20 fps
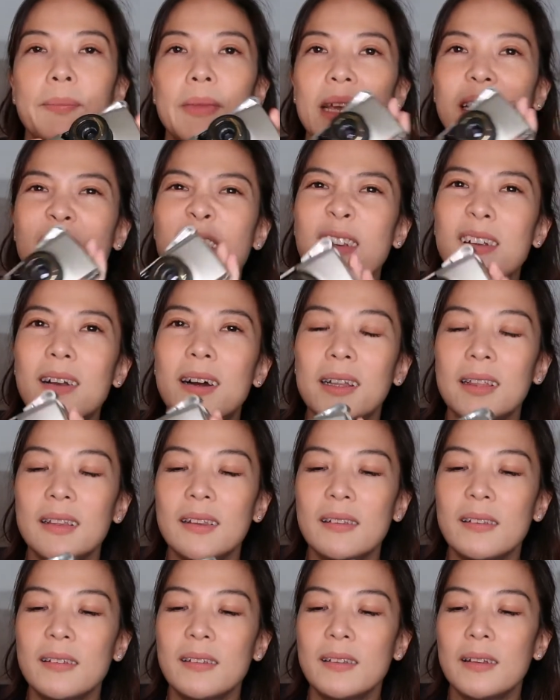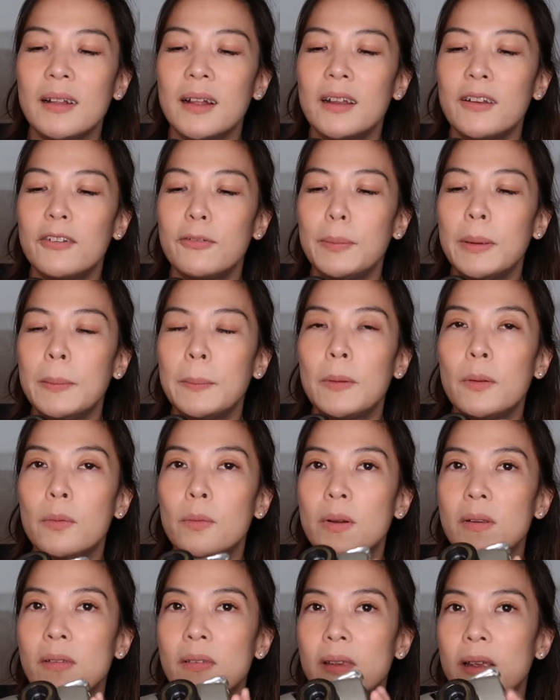I just got this because a lot of people
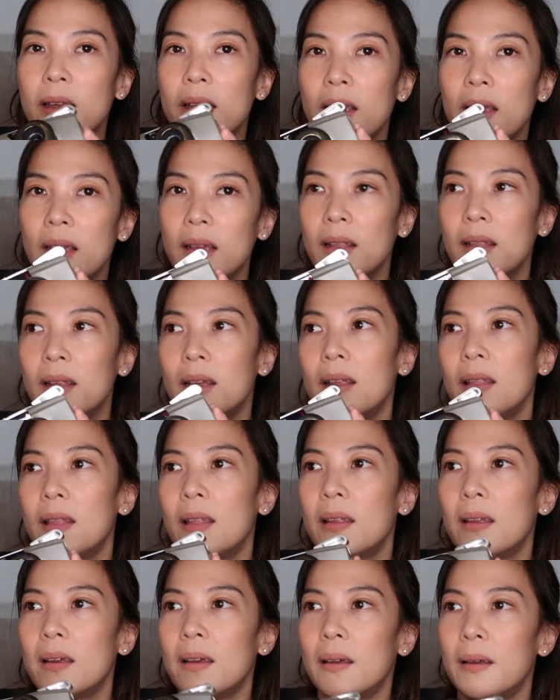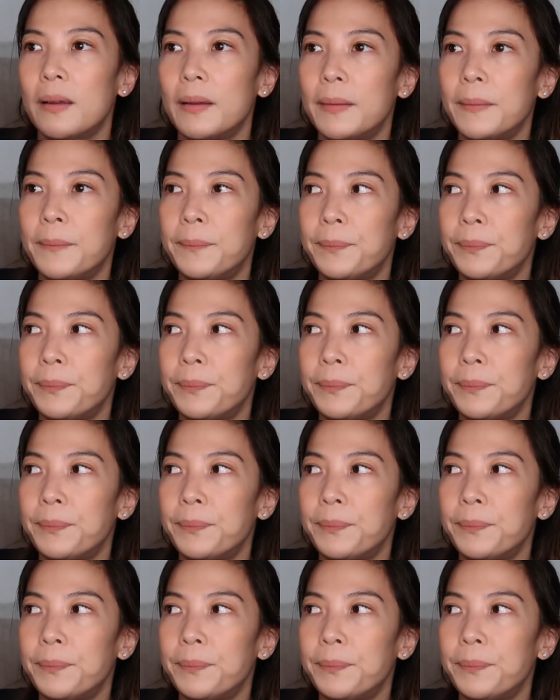were saying that the